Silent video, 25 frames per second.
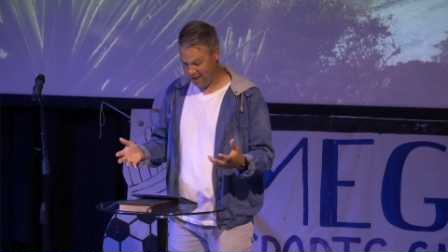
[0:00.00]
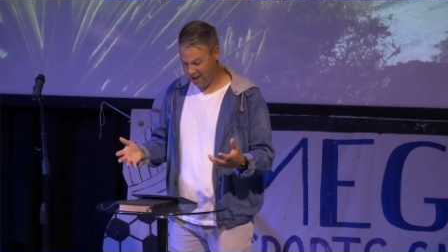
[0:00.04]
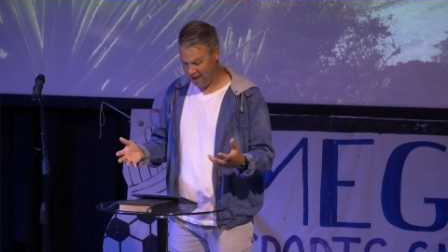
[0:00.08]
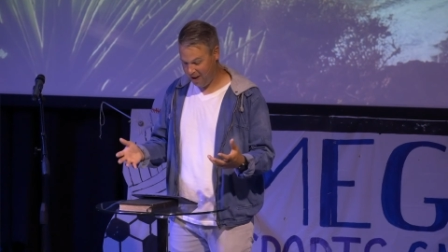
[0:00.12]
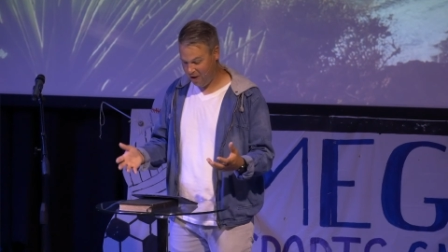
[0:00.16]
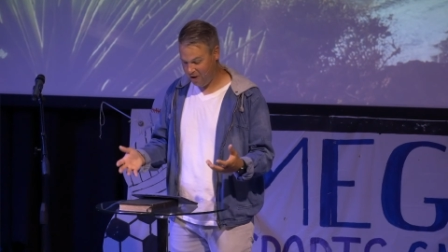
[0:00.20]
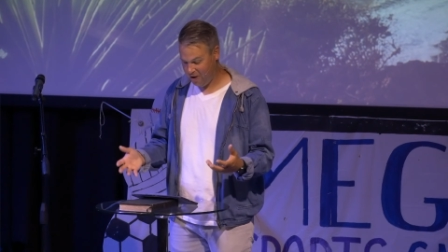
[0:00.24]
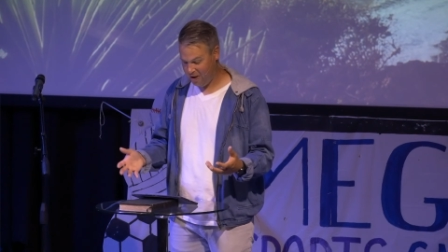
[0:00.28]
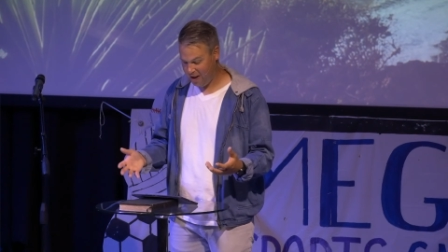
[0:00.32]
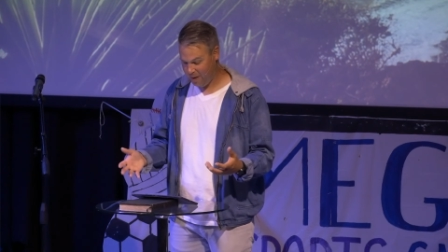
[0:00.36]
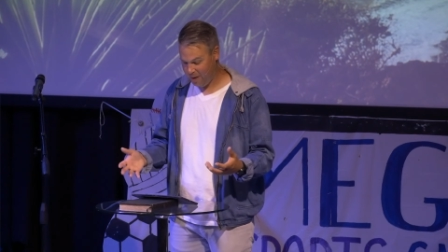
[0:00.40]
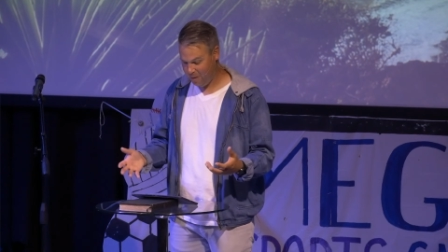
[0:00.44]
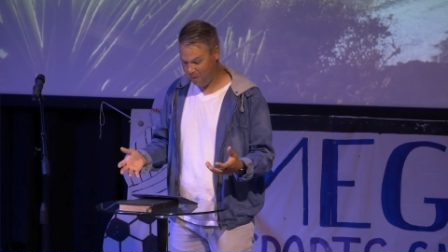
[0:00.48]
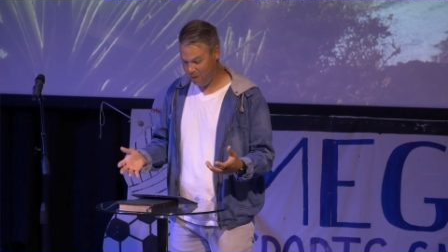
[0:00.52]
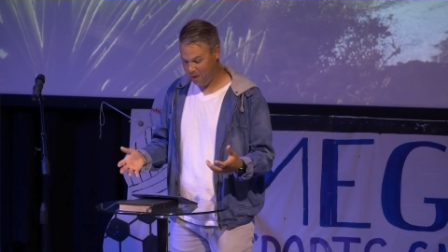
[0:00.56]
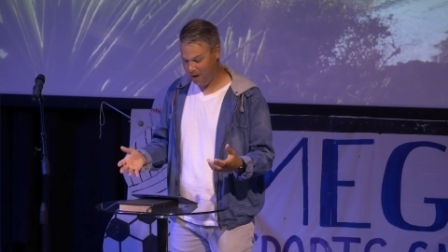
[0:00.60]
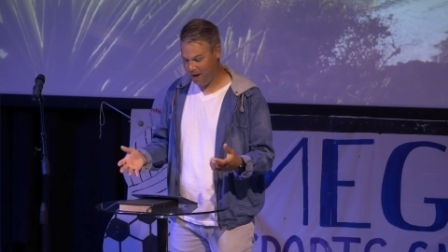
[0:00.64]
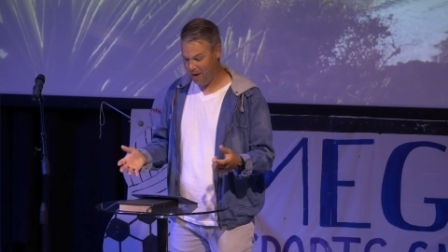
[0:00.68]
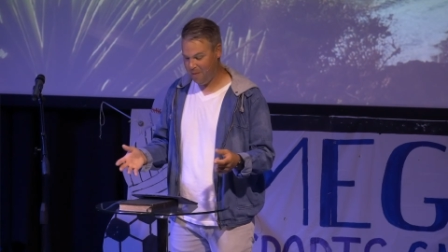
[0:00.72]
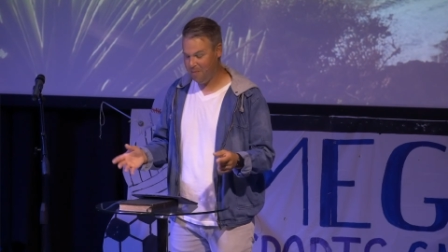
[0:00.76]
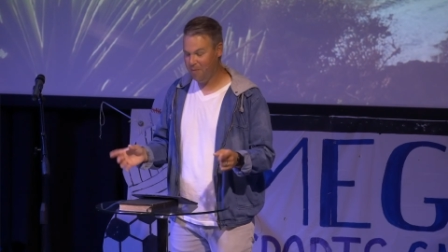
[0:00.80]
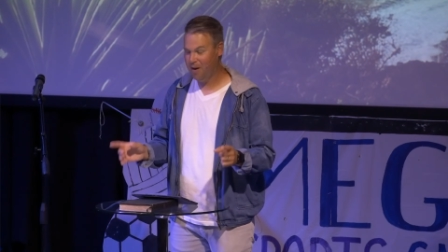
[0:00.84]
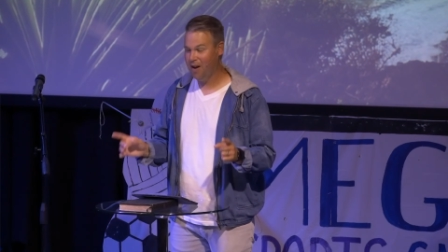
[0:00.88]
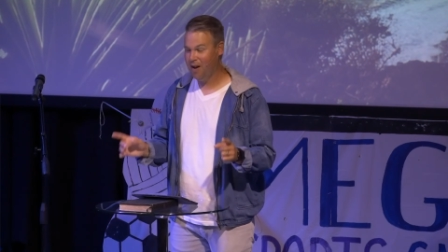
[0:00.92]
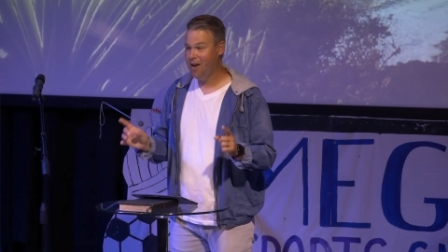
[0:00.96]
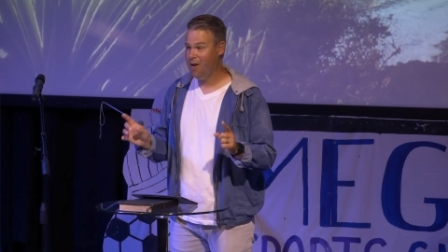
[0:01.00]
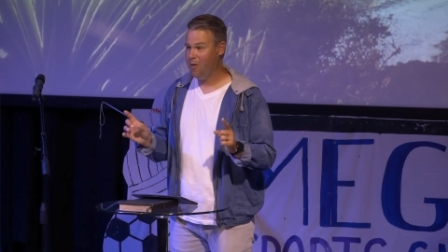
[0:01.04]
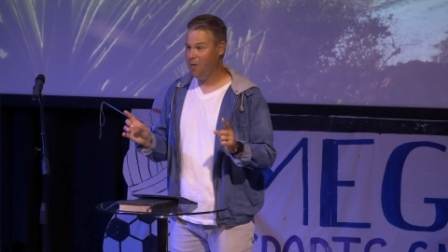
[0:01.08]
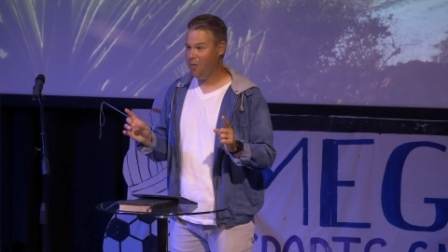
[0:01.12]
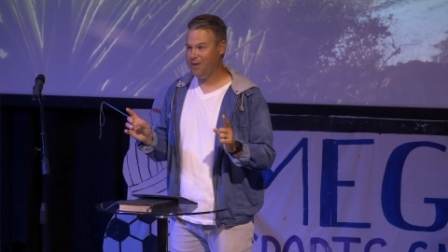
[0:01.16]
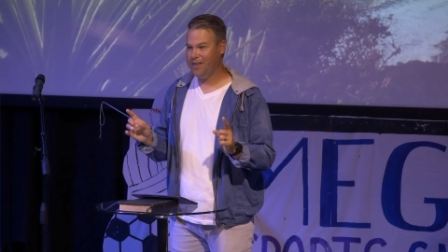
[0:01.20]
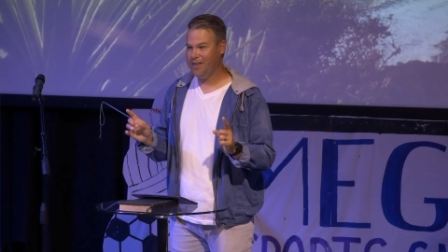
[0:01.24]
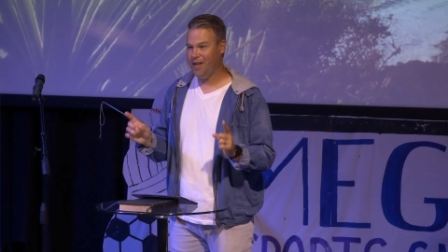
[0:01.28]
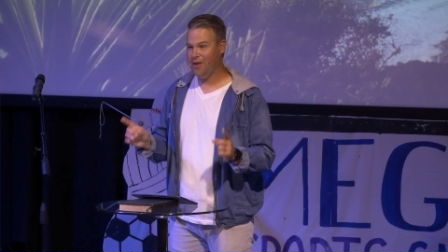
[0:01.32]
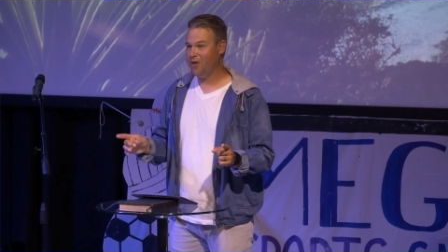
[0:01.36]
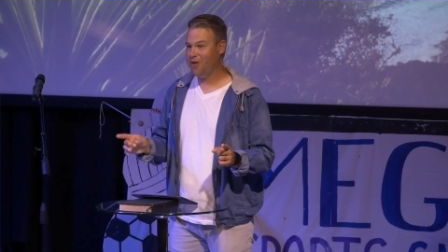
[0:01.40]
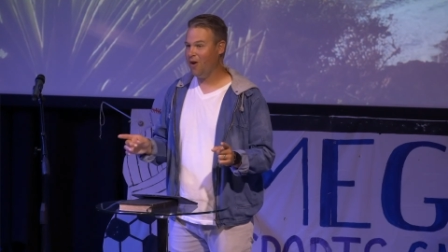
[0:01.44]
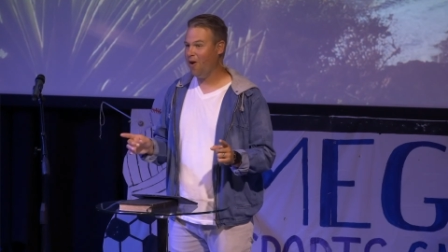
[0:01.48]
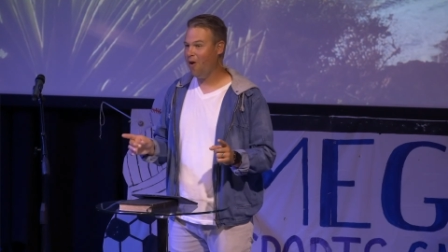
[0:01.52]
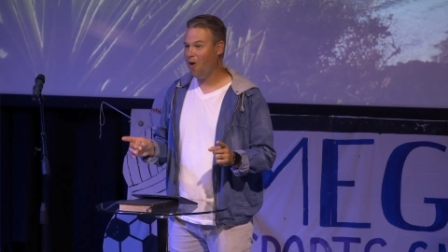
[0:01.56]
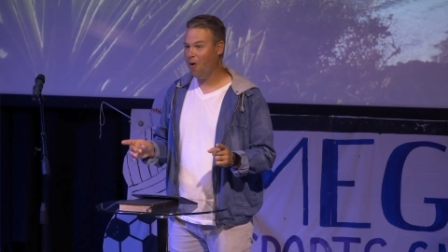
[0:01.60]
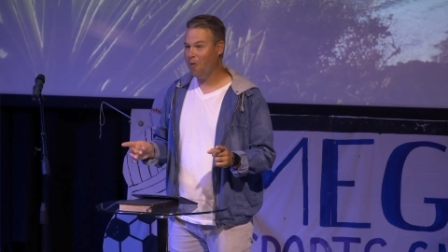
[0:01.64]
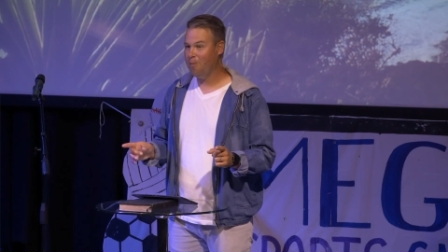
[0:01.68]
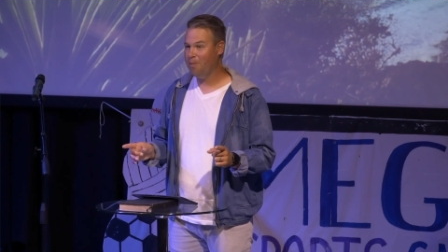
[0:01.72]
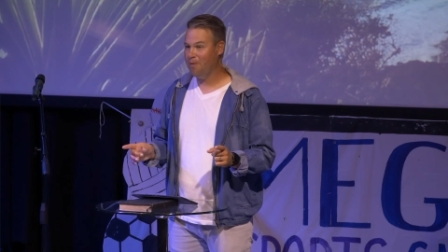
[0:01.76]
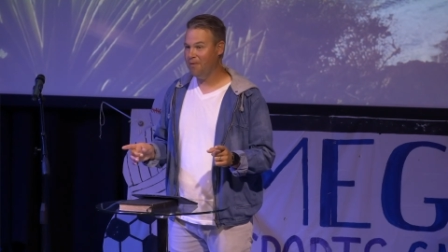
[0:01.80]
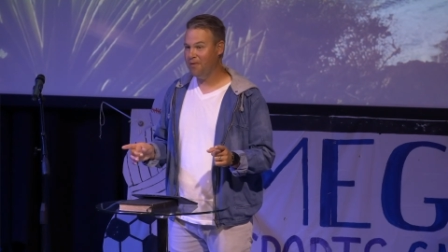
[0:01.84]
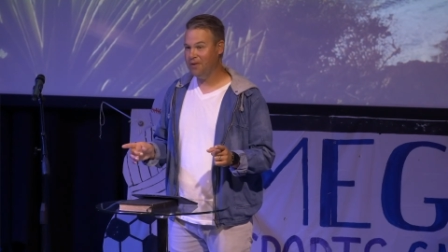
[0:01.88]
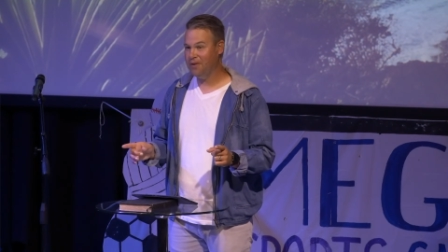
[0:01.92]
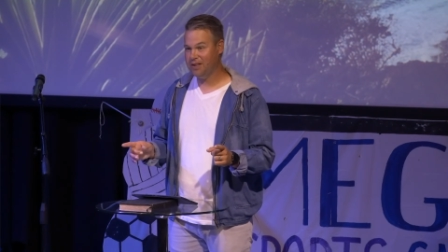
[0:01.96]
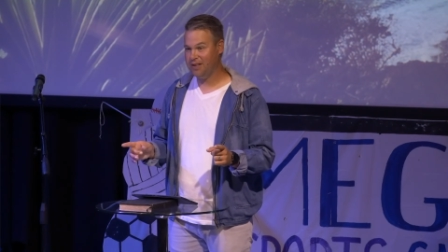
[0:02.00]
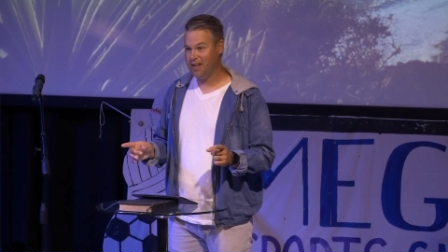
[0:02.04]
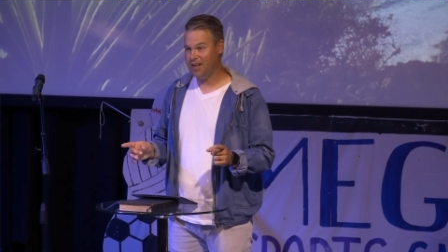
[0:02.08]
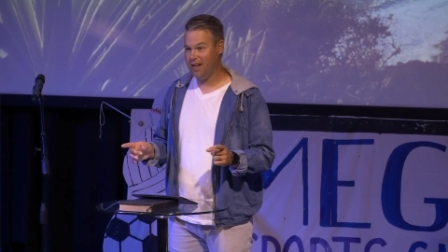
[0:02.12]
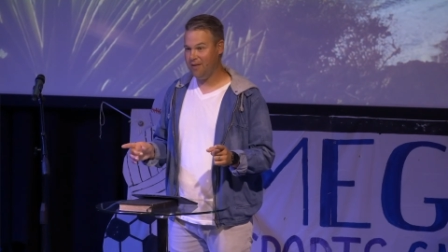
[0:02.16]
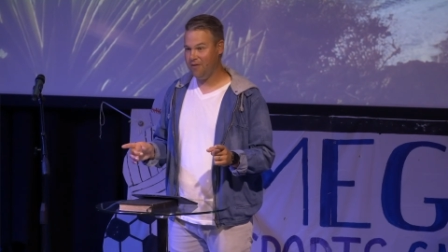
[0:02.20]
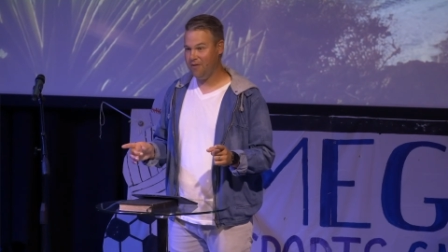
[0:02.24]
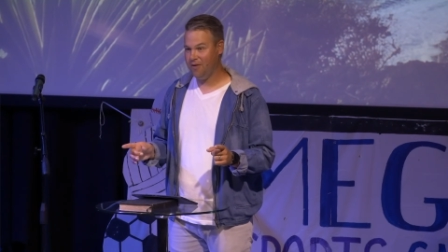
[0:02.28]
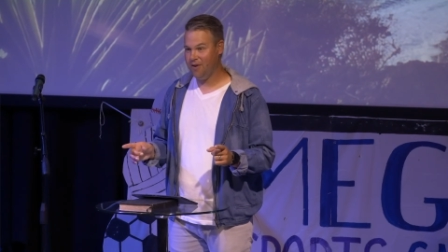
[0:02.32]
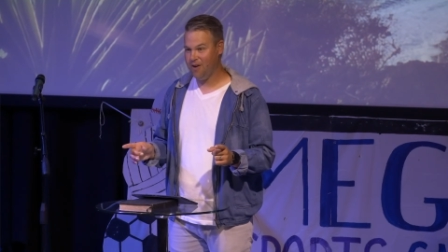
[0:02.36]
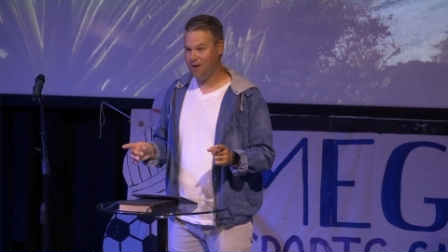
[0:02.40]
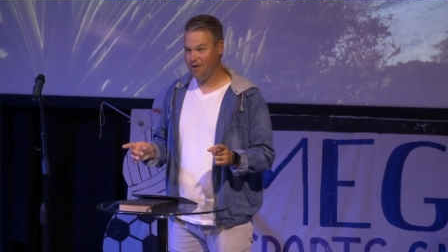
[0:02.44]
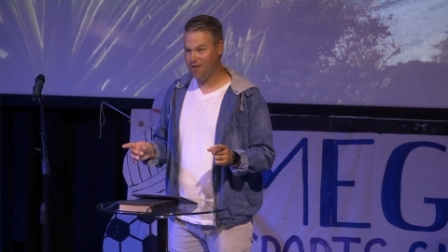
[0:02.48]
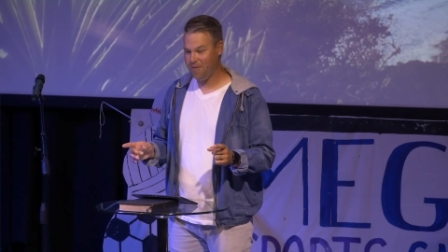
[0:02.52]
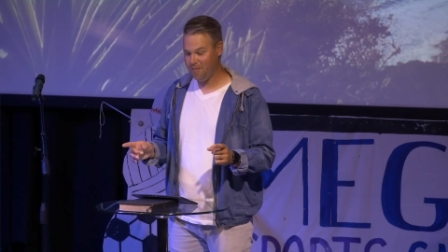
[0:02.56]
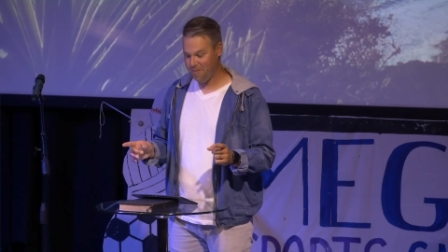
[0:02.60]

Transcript: and our need for him without the hope of a savior.